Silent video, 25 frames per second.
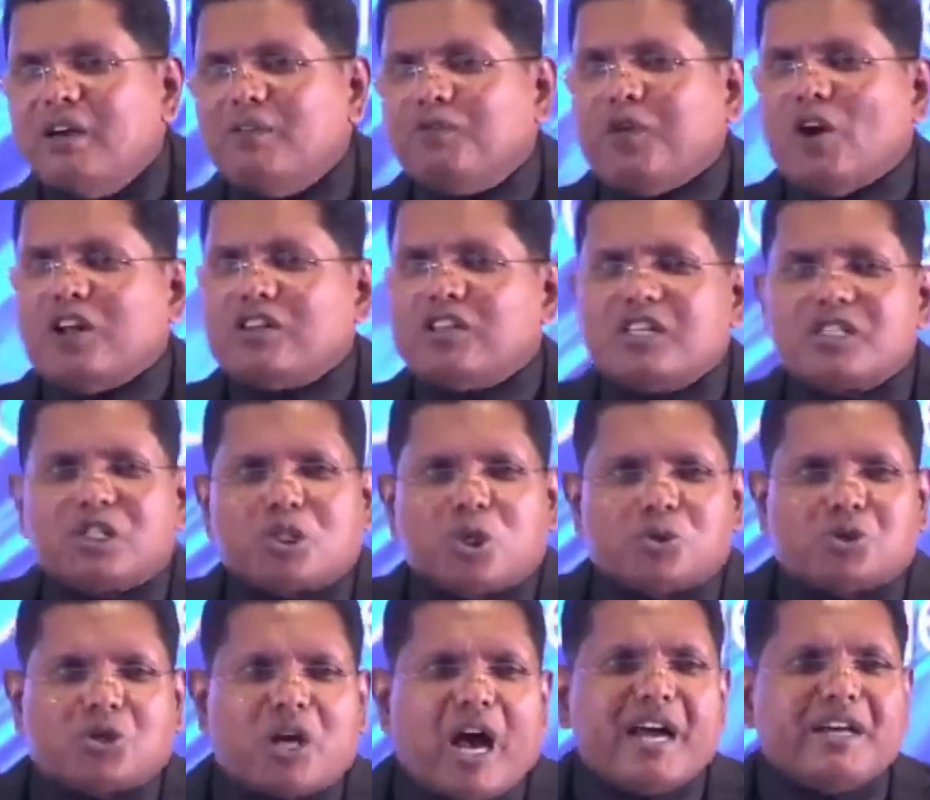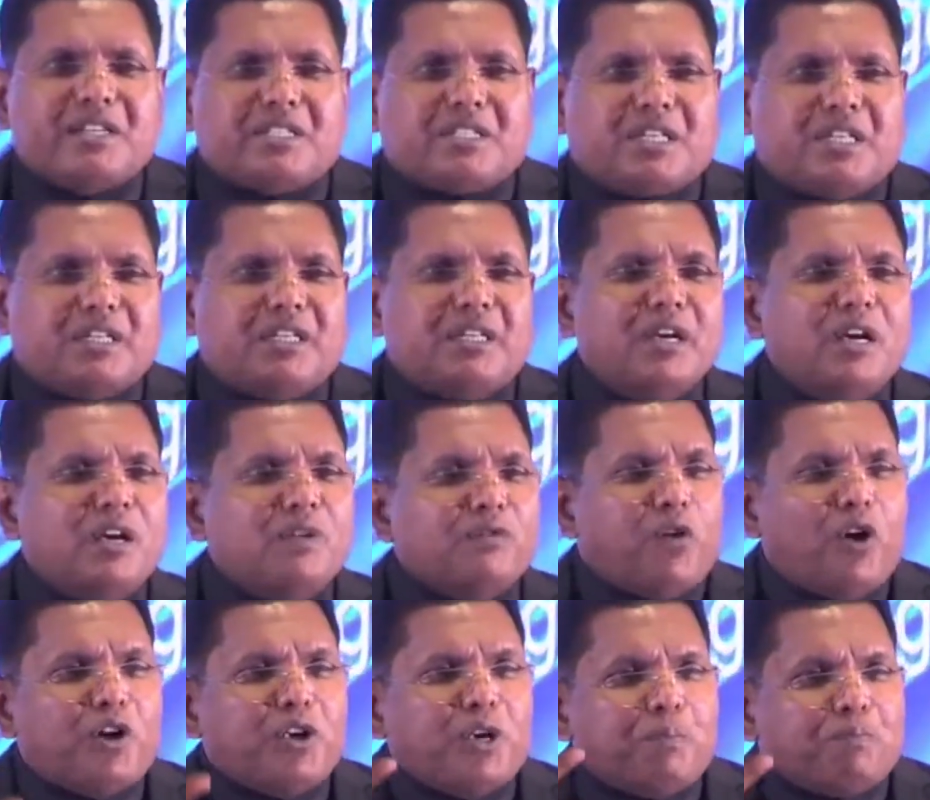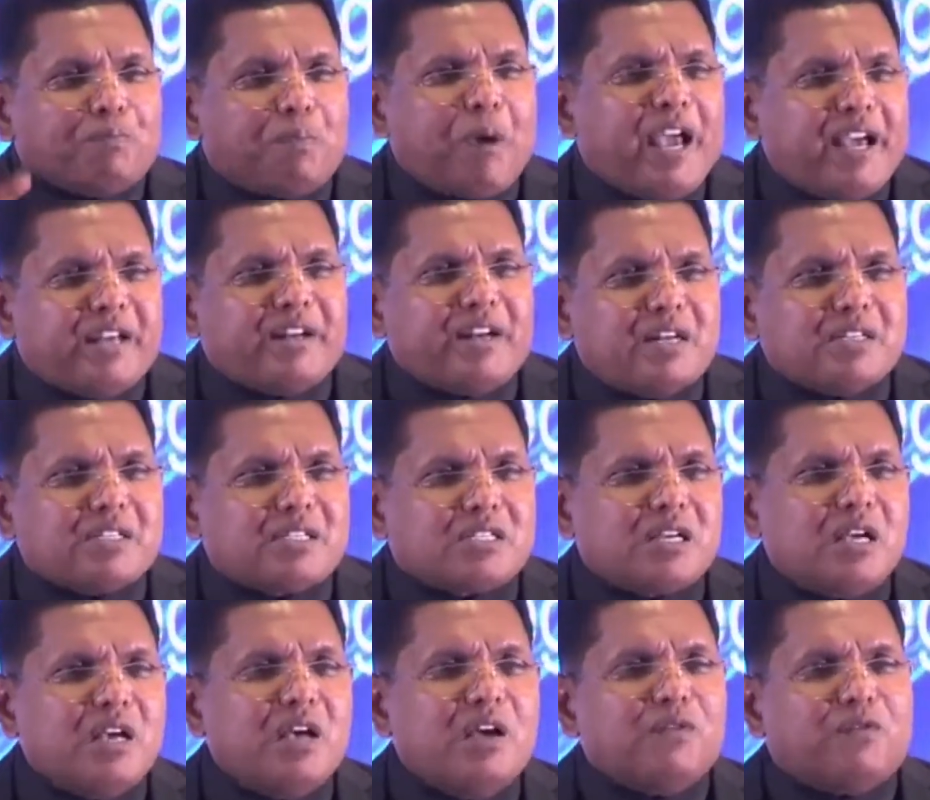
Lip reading: for this society, for your parents,